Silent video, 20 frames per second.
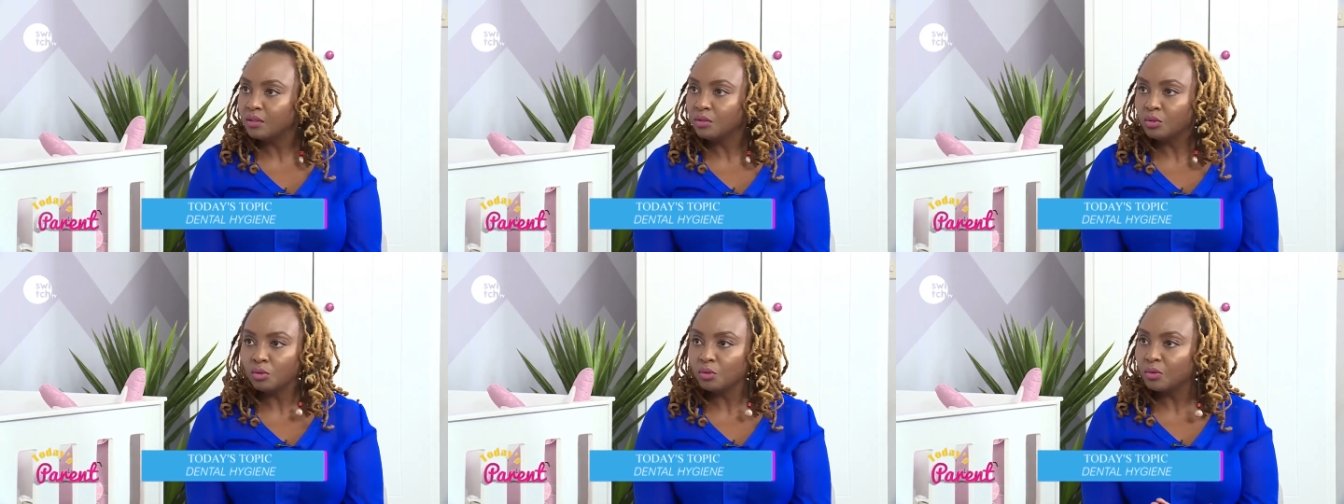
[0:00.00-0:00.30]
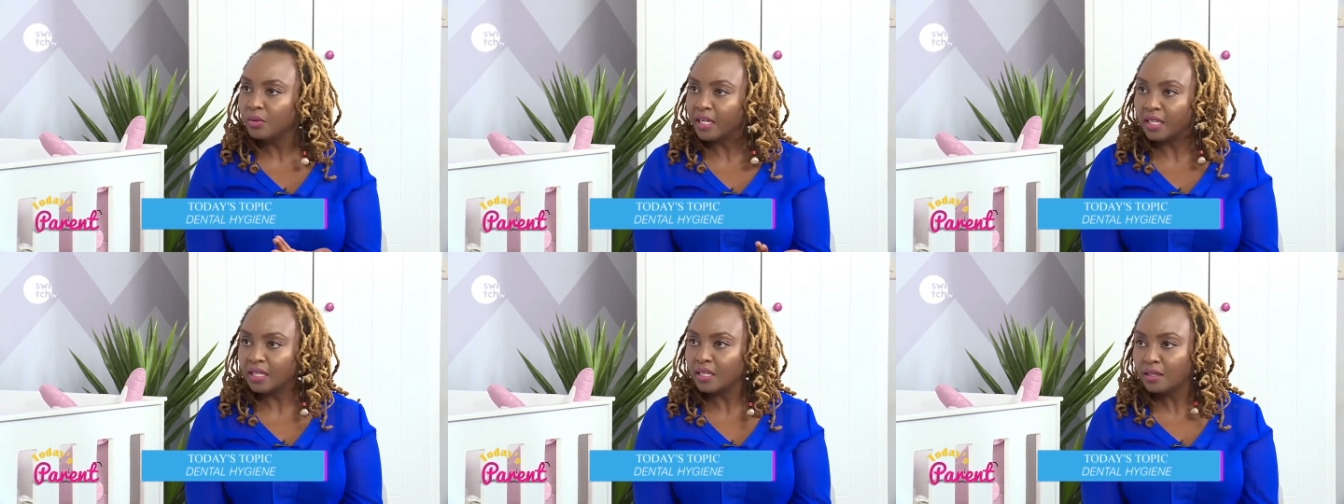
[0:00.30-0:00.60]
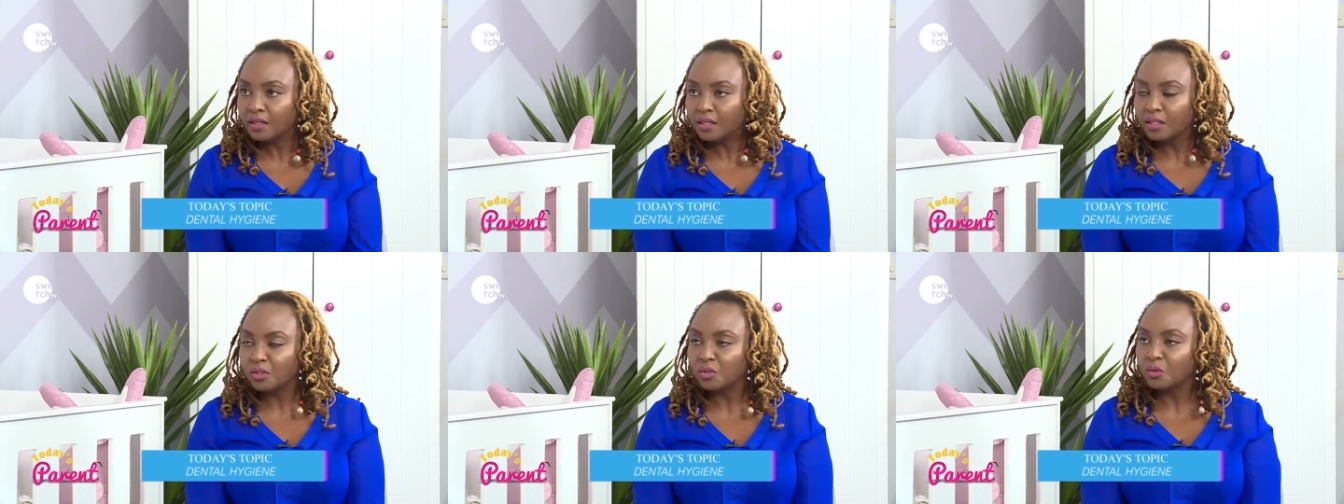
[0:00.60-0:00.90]
do
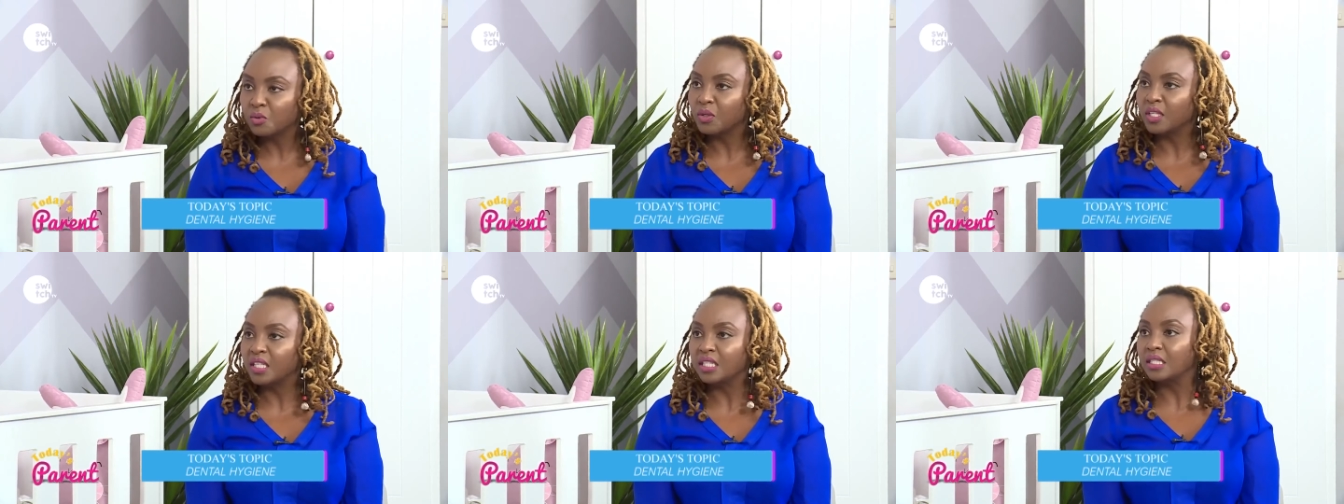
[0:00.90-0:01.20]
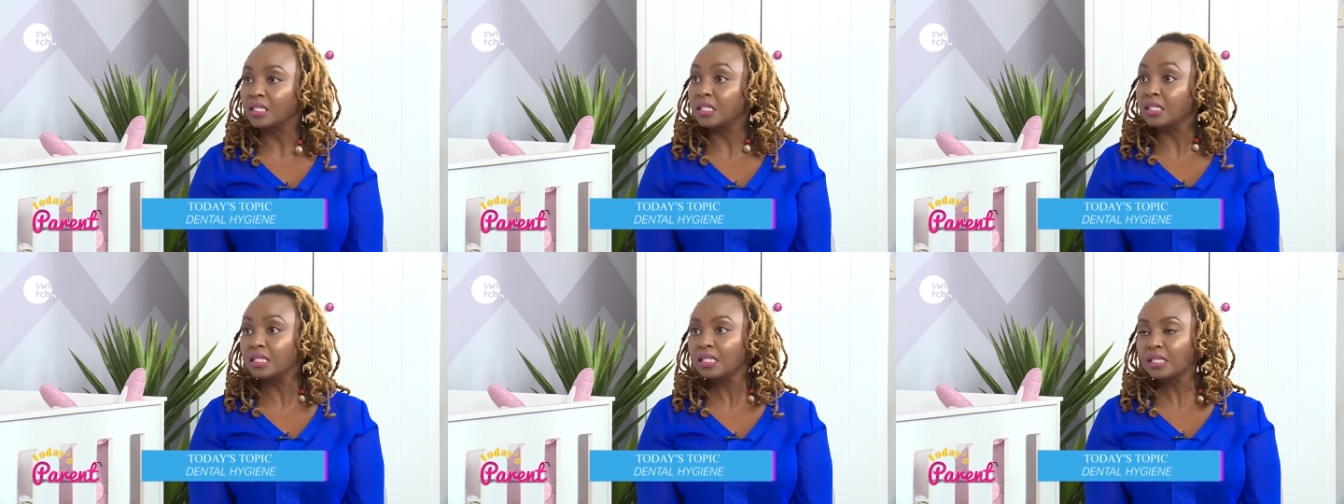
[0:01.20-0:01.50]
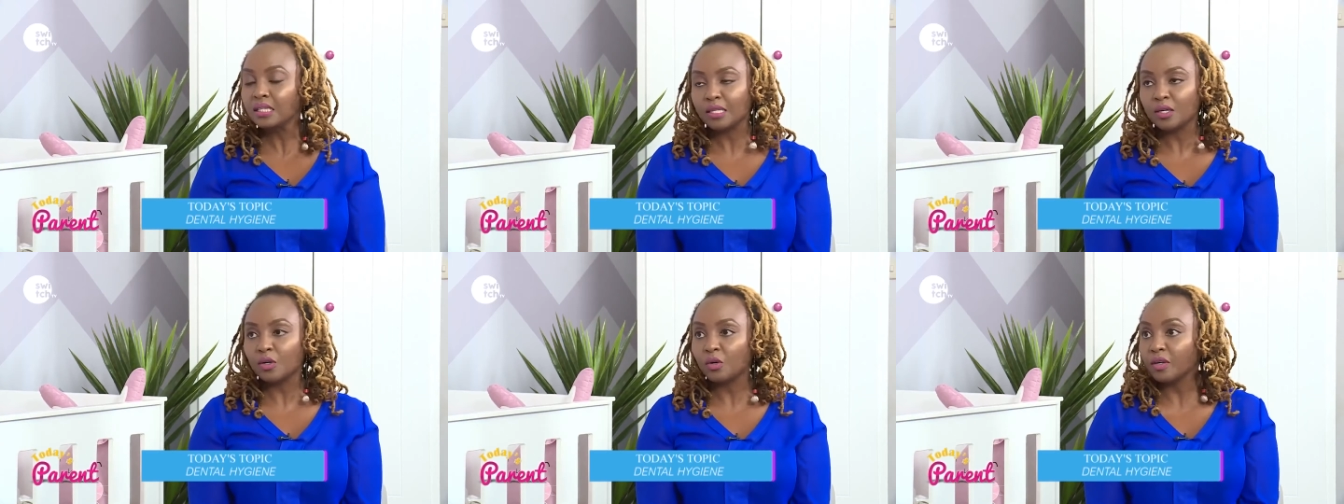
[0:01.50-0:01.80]
anything to kids'
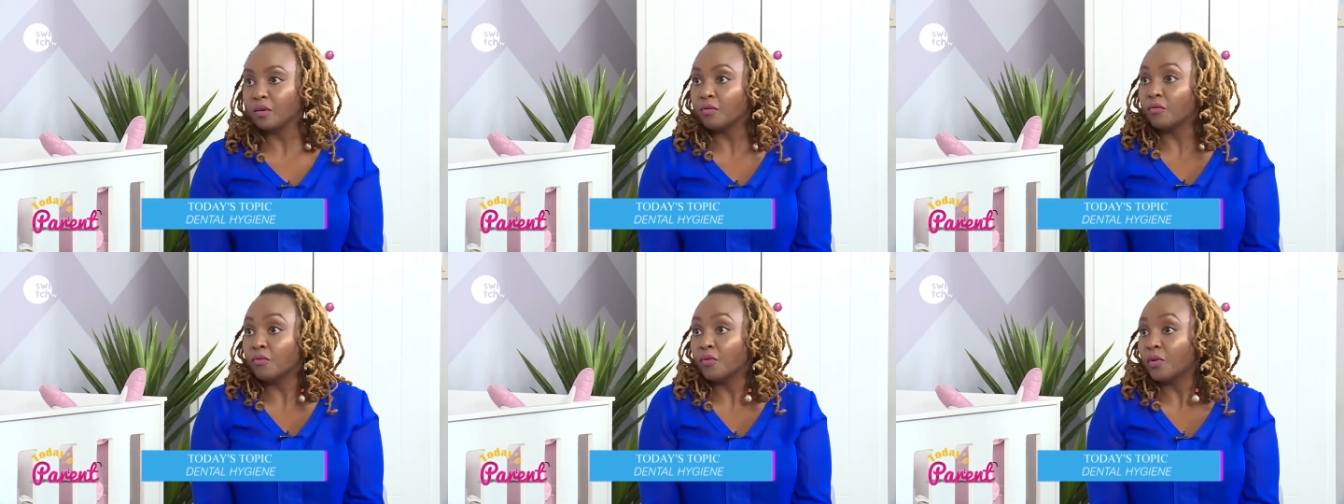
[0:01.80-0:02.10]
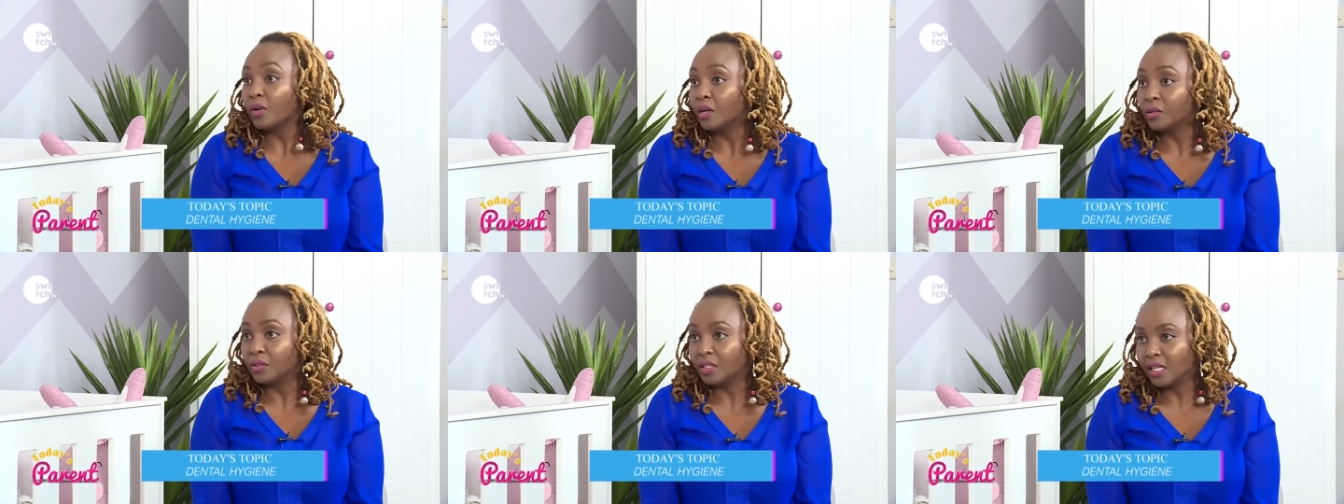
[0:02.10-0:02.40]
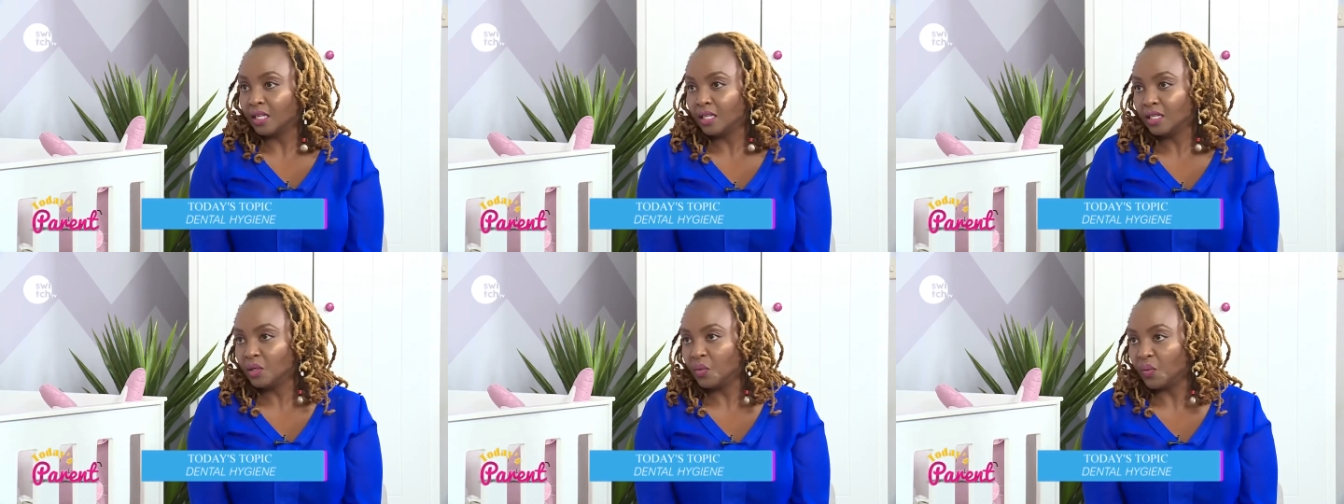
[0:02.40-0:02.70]
teeth? They're going to fall out
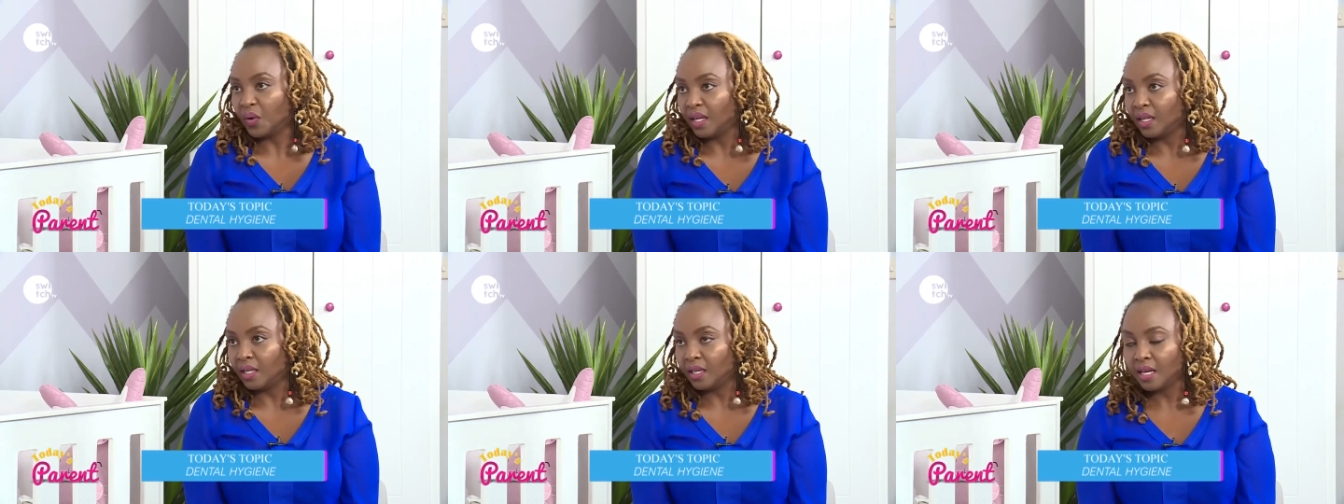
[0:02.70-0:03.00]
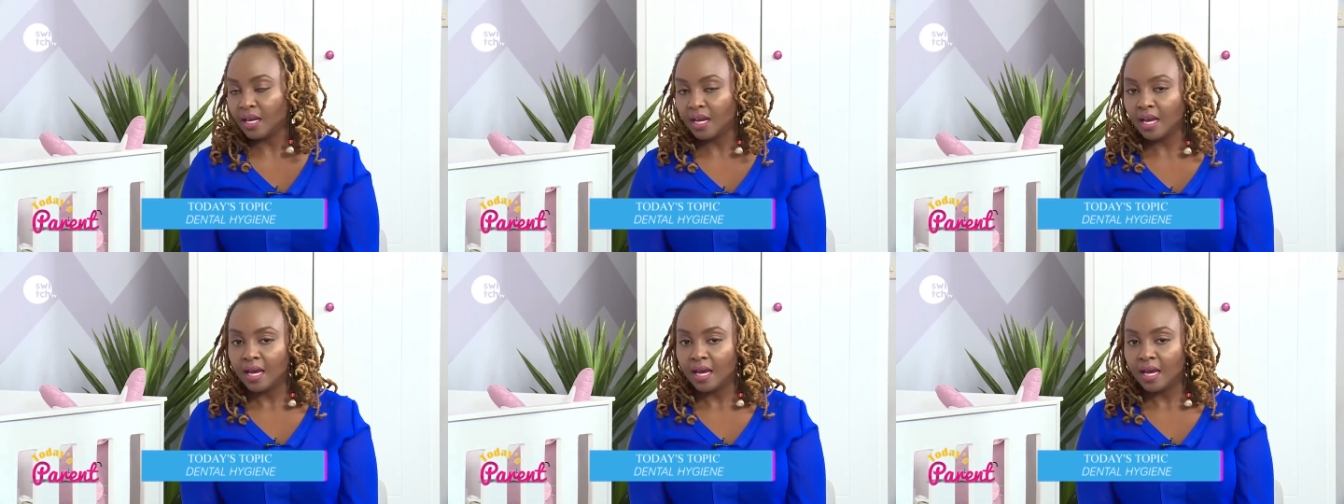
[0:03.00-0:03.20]
anyway.